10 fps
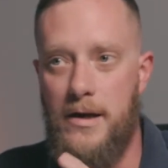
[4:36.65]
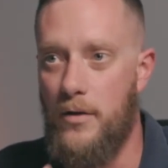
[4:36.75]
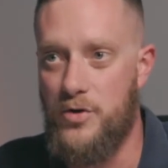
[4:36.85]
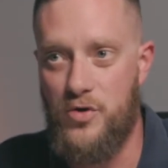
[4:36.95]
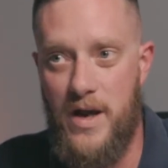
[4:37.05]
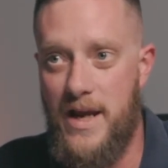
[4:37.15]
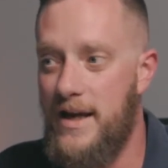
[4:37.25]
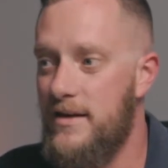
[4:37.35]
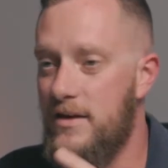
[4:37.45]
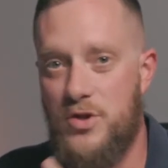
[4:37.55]

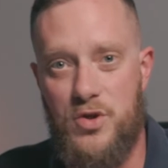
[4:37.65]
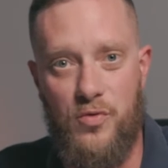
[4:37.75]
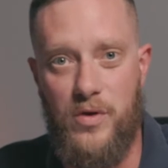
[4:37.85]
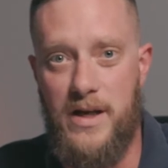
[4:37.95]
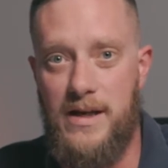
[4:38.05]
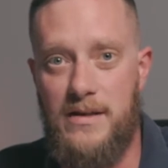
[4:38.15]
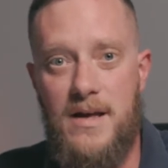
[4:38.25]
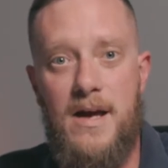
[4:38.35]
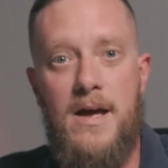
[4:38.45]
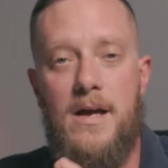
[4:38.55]
trained and screened
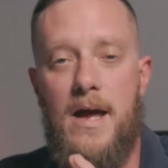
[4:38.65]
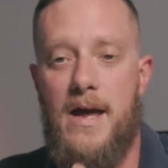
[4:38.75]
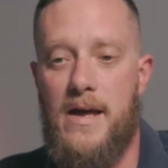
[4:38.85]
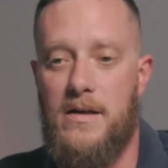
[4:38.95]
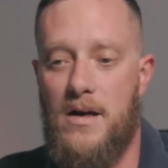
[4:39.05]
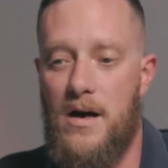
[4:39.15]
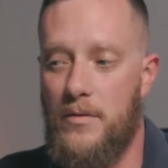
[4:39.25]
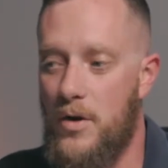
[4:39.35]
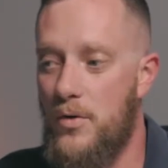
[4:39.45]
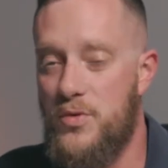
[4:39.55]
and
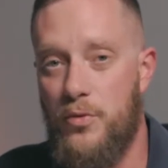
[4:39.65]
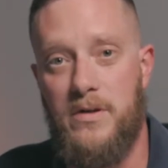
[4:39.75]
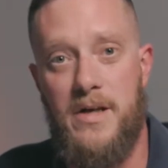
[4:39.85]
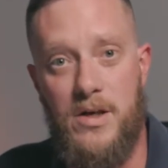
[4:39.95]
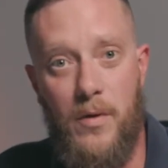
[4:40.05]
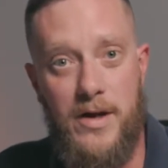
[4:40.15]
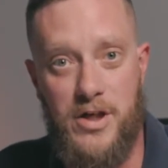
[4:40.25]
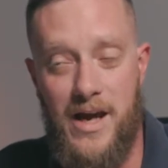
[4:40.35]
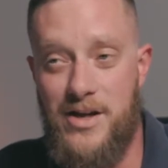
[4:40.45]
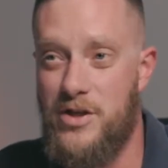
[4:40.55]
goes through continual
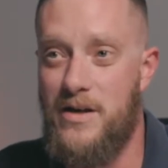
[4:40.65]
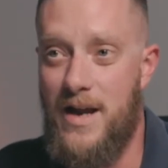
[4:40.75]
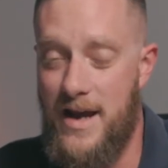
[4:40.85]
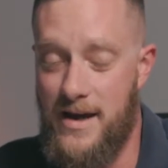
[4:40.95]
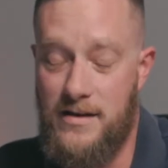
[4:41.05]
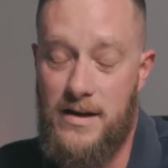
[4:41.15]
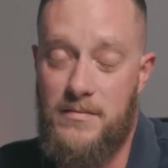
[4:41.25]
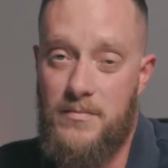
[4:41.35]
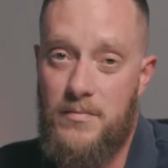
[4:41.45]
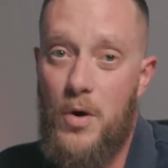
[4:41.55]
education, and
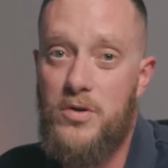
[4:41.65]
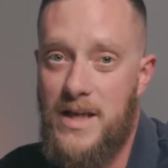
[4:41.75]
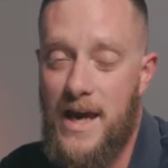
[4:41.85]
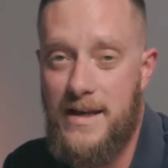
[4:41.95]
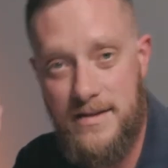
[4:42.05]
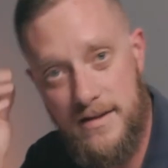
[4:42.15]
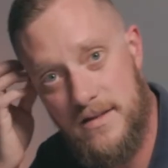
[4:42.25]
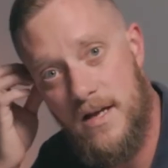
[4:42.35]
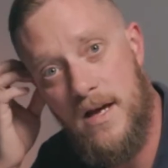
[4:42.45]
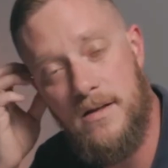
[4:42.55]
in most
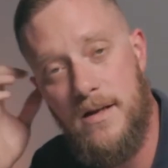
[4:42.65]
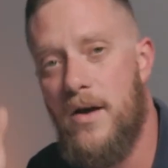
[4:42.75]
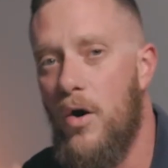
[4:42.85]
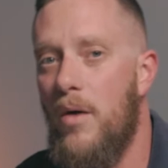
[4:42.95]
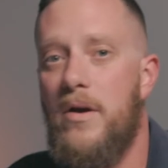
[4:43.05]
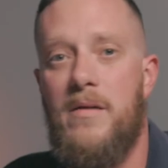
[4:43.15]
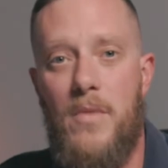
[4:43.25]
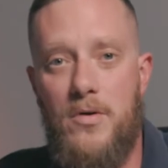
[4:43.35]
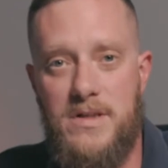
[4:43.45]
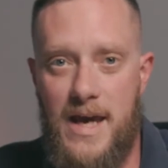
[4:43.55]
cases, not all, but in
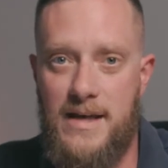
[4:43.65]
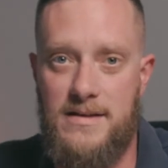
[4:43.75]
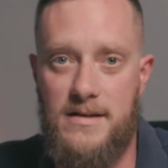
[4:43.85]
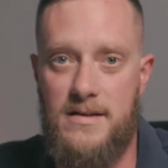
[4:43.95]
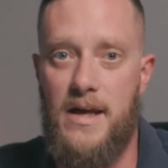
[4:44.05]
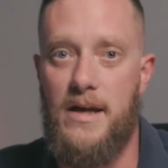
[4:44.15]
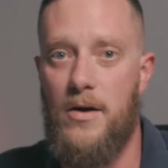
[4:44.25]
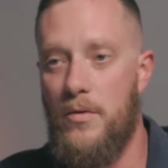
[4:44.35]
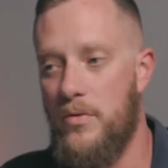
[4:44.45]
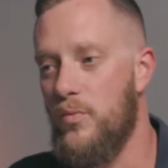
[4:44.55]
most cases, they
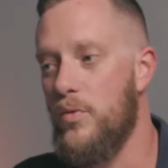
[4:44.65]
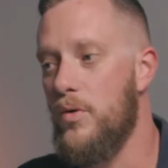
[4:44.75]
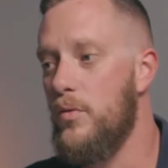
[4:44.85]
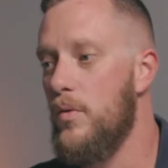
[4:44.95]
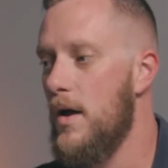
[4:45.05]
go through